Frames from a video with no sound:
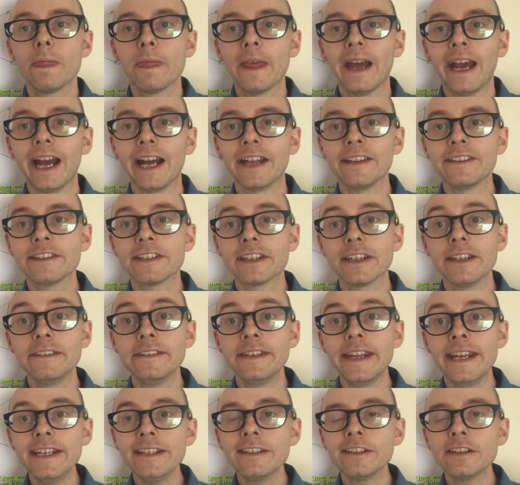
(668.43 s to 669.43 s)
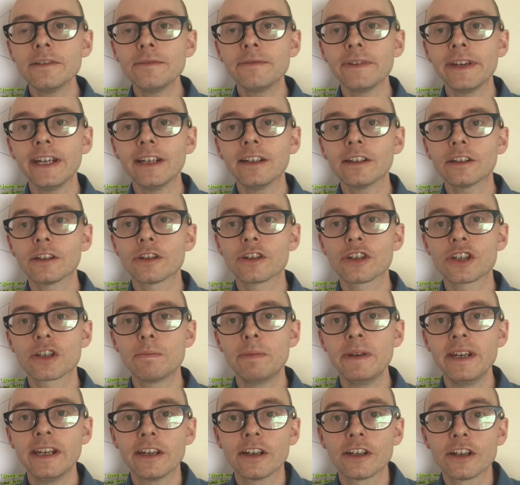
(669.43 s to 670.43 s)
And native English
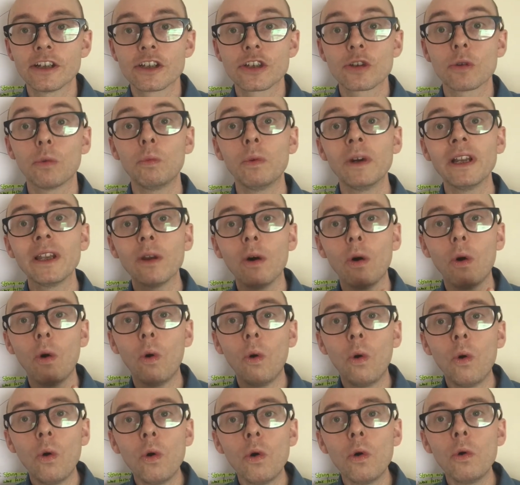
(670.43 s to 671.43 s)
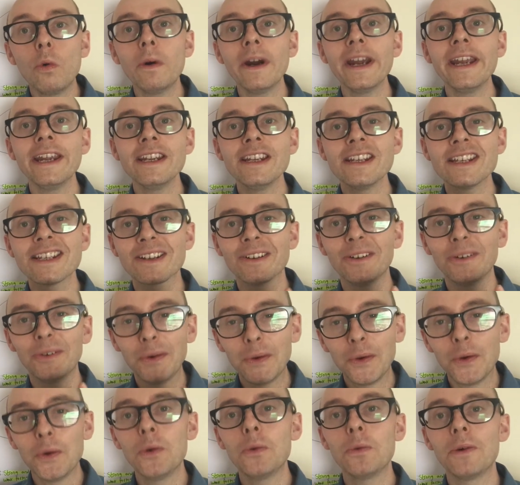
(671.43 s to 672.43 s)
speakers will always
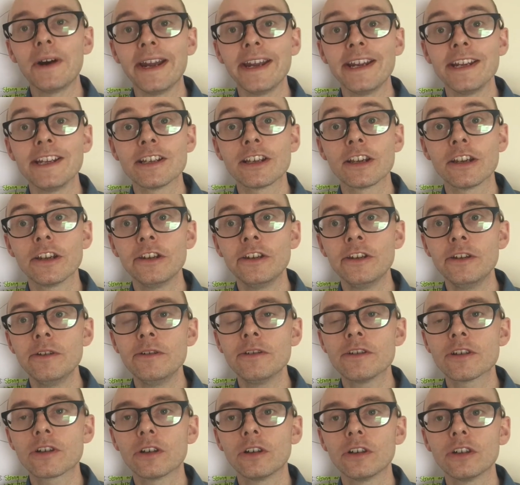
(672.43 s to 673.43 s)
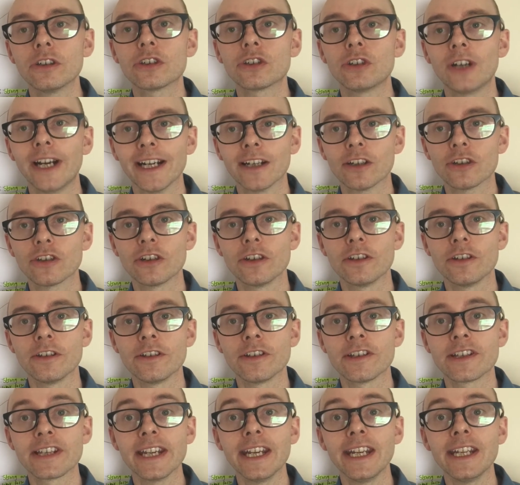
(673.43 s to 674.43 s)
use
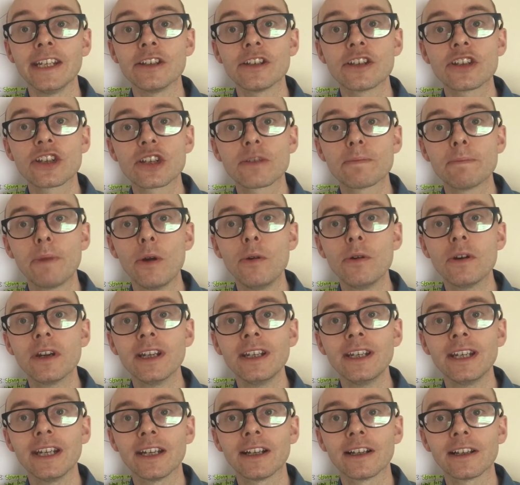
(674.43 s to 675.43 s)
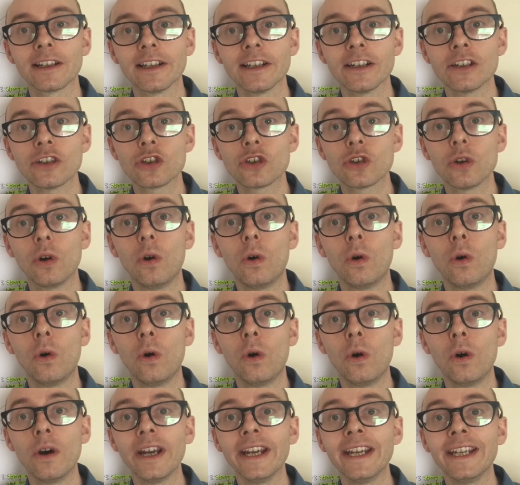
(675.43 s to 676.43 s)
contractions in spoken English
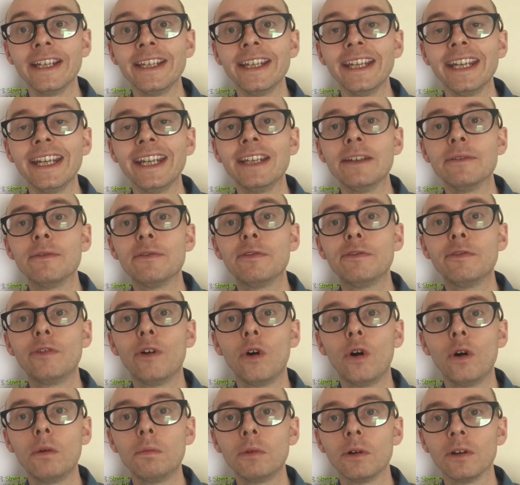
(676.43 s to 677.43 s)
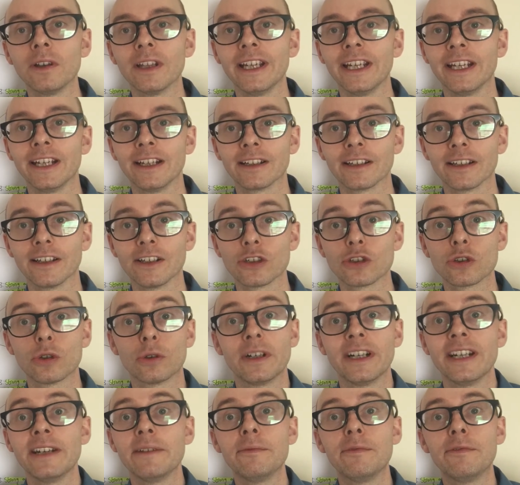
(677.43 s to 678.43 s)
or in informal English or
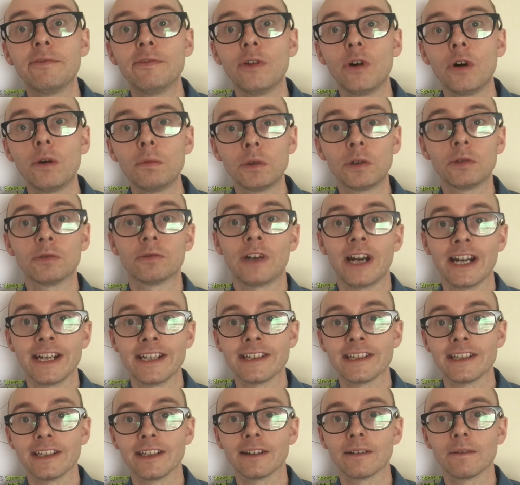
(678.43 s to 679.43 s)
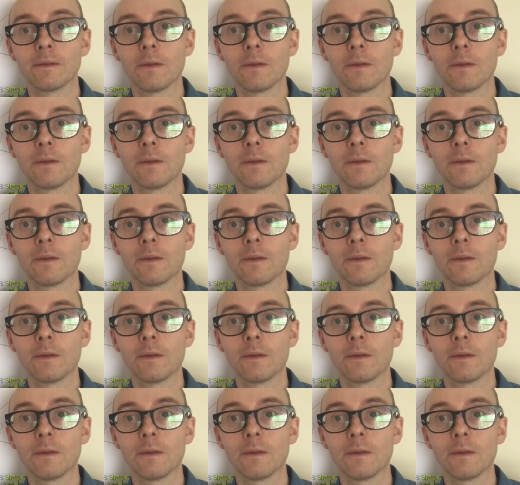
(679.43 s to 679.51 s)
in informal writing.